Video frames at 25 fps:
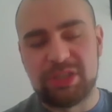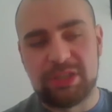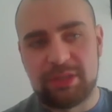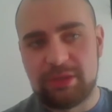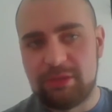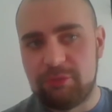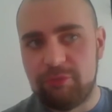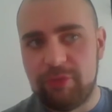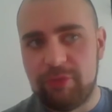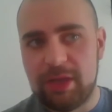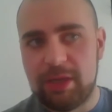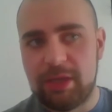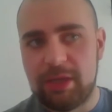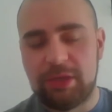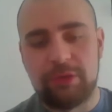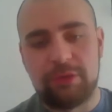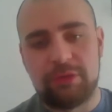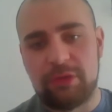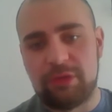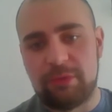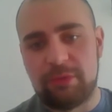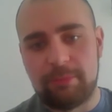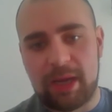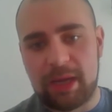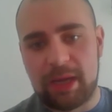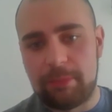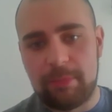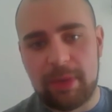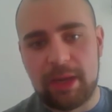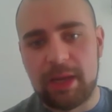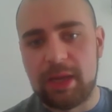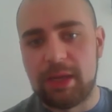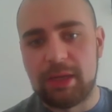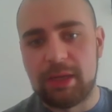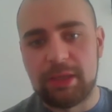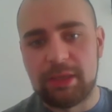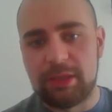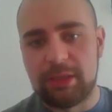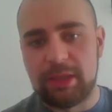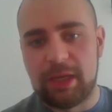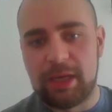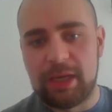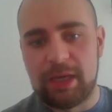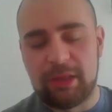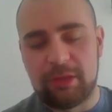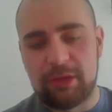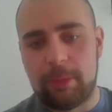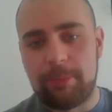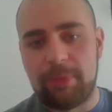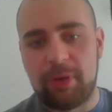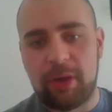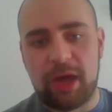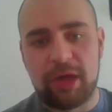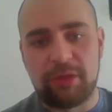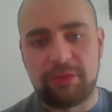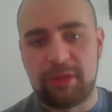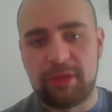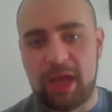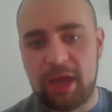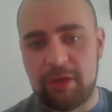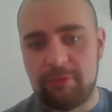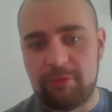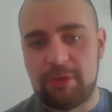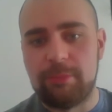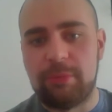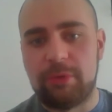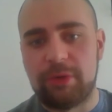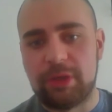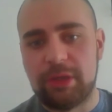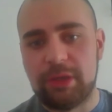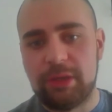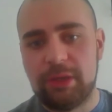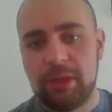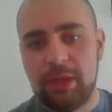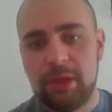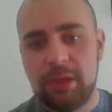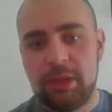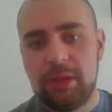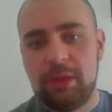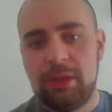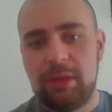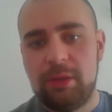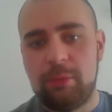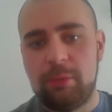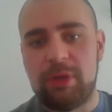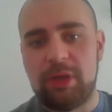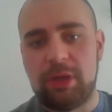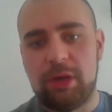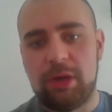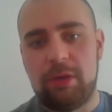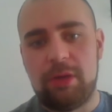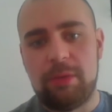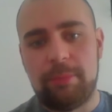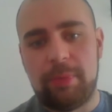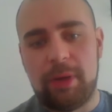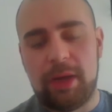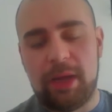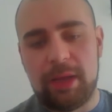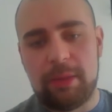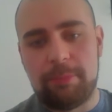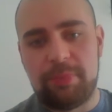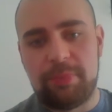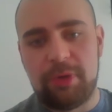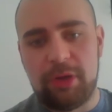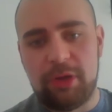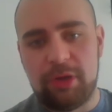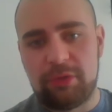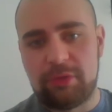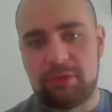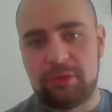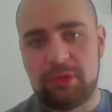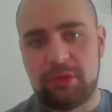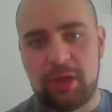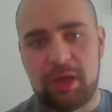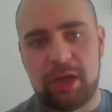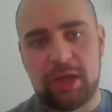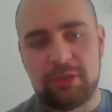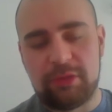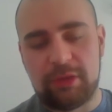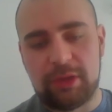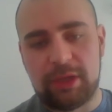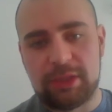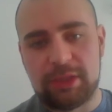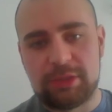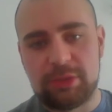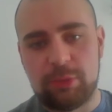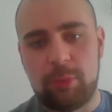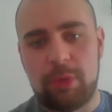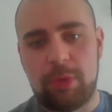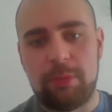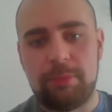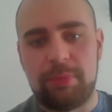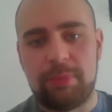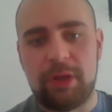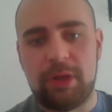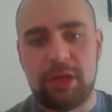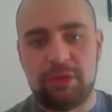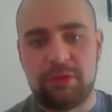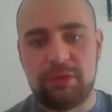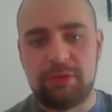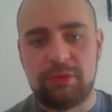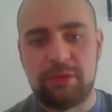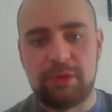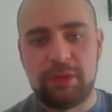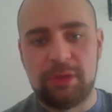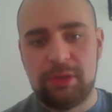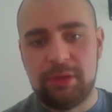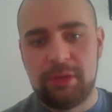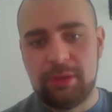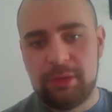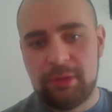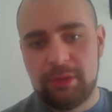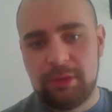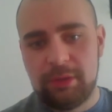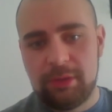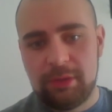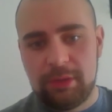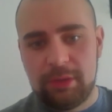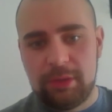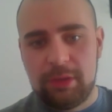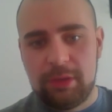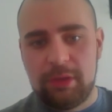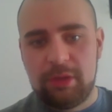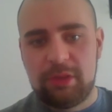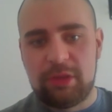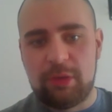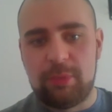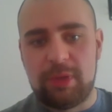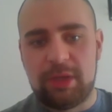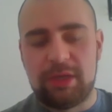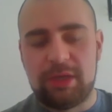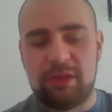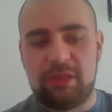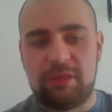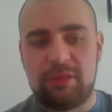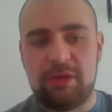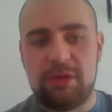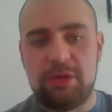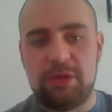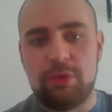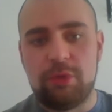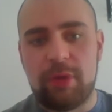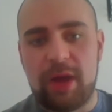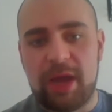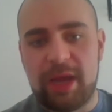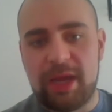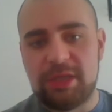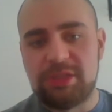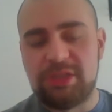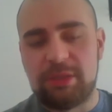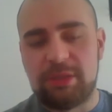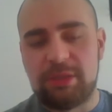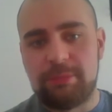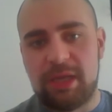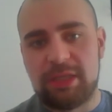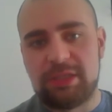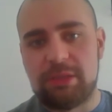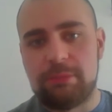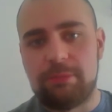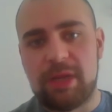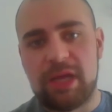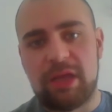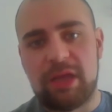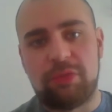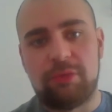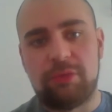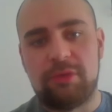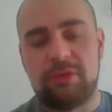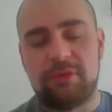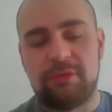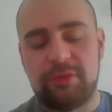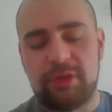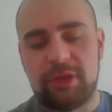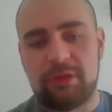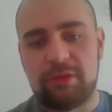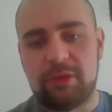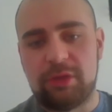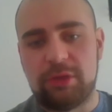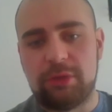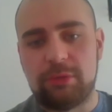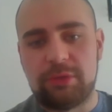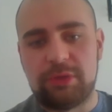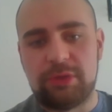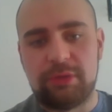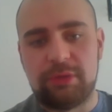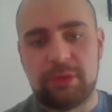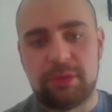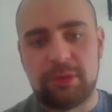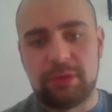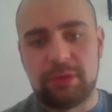it really just is man made and it applies to everybody, we're going by personalizing it to one person. So we can say you're aging better based on the things that you're doing.